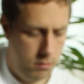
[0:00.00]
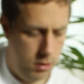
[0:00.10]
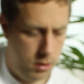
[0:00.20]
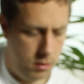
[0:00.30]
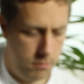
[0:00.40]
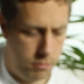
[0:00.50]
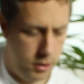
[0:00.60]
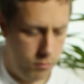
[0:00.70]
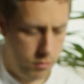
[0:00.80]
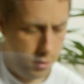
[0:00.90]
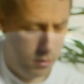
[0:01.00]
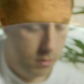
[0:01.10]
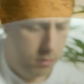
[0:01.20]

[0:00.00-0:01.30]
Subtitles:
Yeah, pretty green.